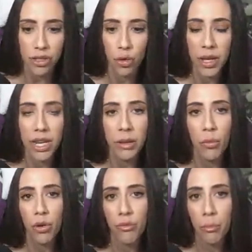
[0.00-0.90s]
So any
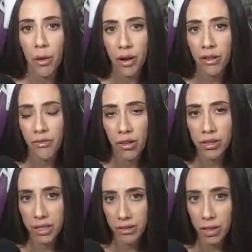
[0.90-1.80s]
more market
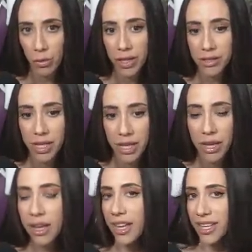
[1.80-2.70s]
volatility we see
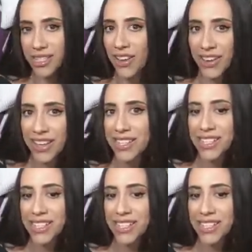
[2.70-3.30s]
is on us.